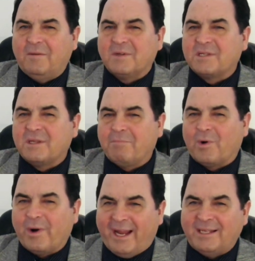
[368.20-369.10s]
was the
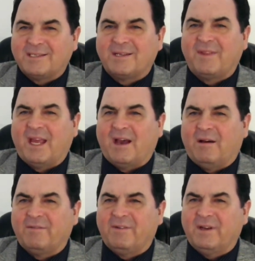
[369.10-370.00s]
brains of the
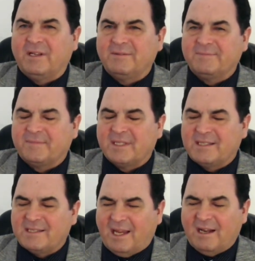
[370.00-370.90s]
outfit.
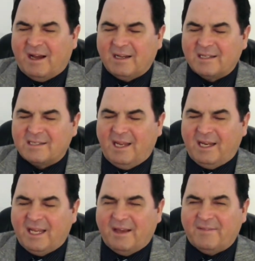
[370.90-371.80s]
St.
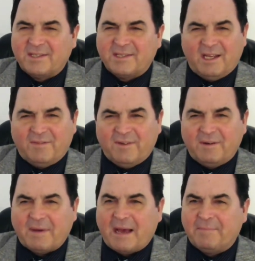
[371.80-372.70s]
Augustine gave us
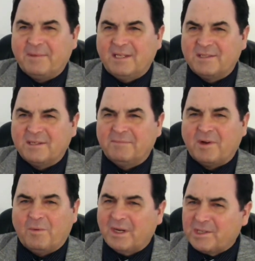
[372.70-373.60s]
infant baptism,
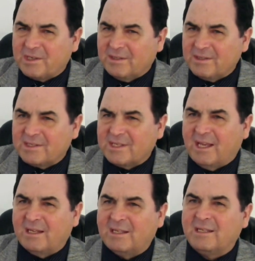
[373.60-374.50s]
original
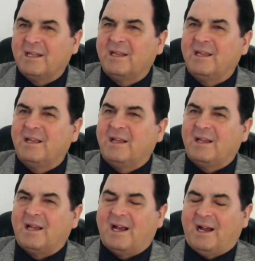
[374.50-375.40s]
sin,
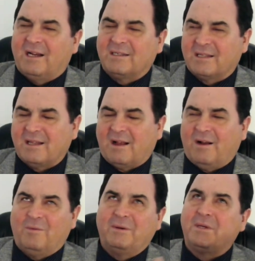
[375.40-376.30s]

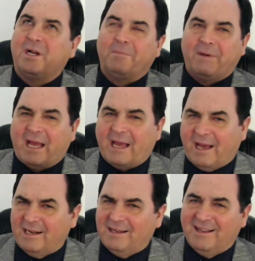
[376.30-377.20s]
all women are
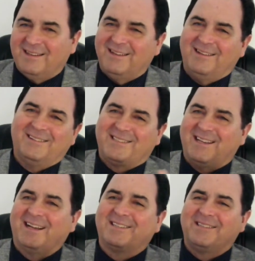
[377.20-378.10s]
bad,
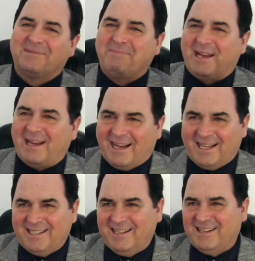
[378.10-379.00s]
sex is
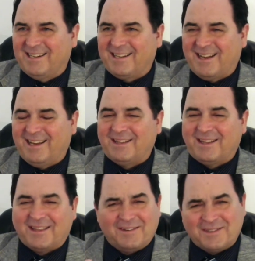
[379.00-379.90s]
bad, and
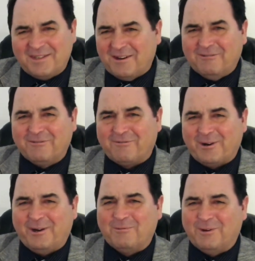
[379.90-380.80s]
that there's no
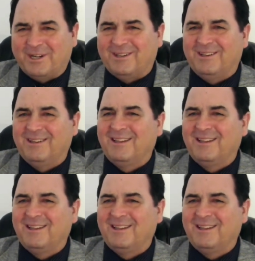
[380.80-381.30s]
free will.